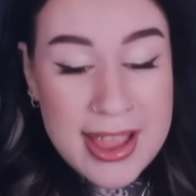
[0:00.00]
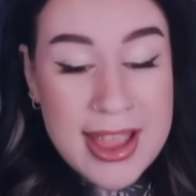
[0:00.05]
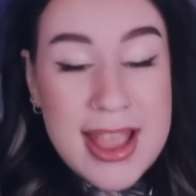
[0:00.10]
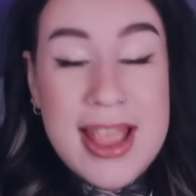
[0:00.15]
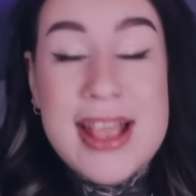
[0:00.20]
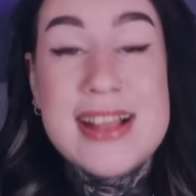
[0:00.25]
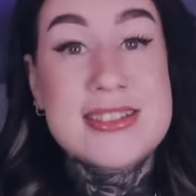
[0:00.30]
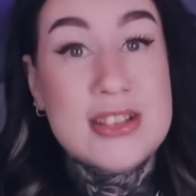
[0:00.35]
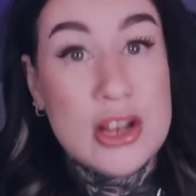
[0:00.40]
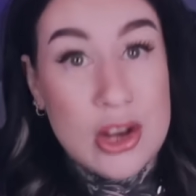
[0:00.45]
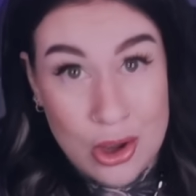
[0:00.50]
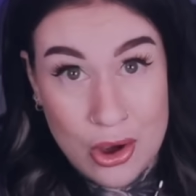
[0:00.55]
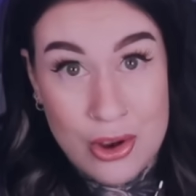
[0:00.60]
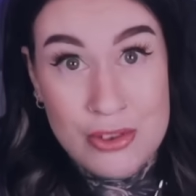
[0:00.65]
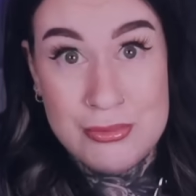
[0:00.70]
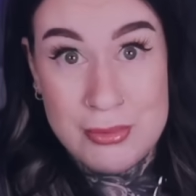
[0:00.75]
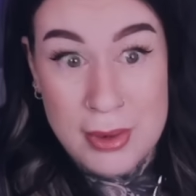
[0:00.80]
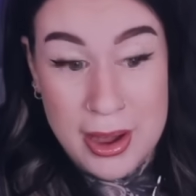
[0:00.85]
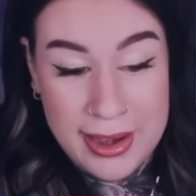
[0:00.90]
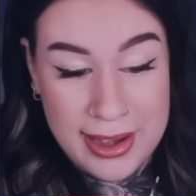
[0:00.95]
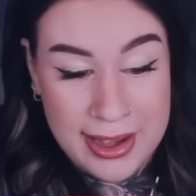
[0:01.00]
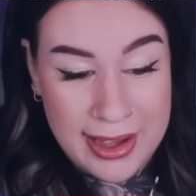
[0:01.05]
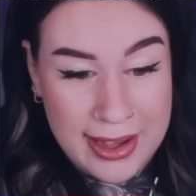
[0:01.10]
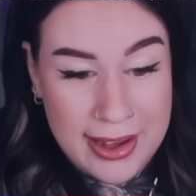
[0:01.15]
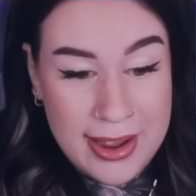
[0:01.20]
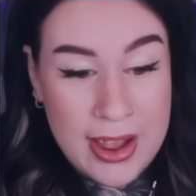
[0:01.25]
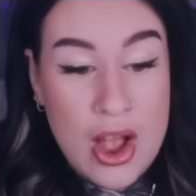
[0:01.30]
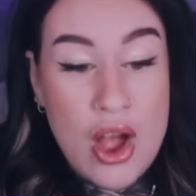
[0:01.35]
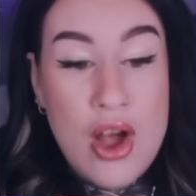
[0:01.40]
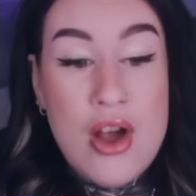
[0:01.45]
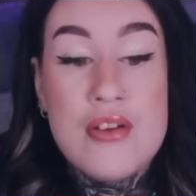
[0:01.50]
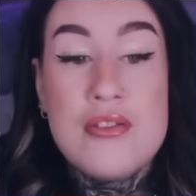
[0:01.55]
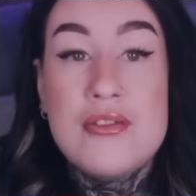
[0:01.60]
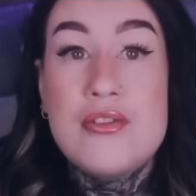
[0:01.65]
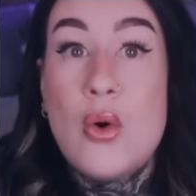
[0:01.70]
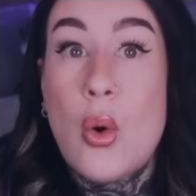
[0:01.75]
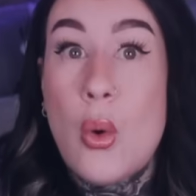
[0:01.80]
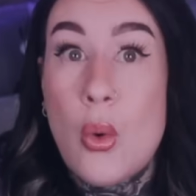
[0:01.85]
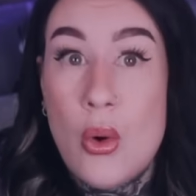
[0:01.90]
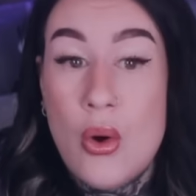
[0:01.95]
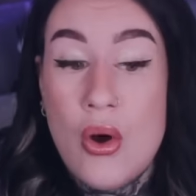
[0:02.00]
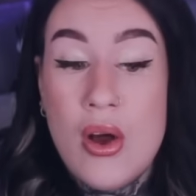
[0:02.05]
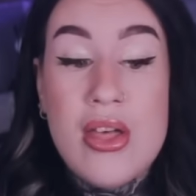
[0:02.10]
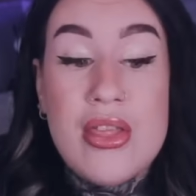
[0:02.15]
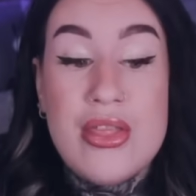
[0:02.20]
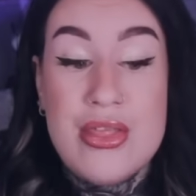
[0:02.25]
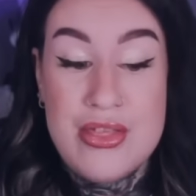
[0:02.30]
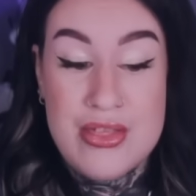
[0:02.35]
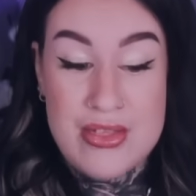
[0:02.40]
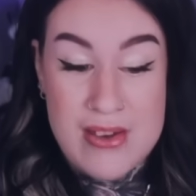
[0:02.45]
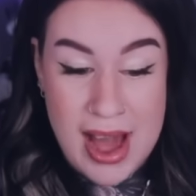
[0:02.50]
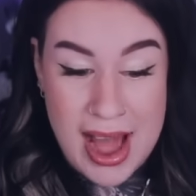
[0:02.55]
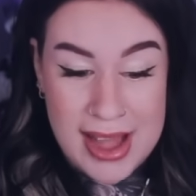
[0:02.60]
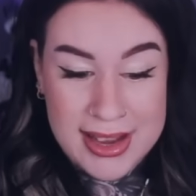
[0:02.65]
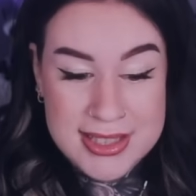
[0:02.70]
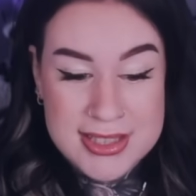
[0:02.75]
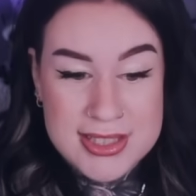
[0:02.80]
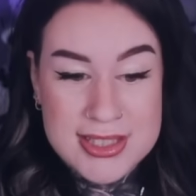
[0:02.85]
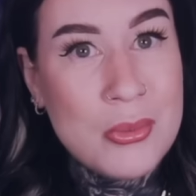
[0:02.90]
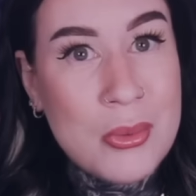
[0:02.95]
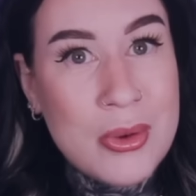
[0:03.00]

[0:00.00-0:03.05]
It's a lot of money for that.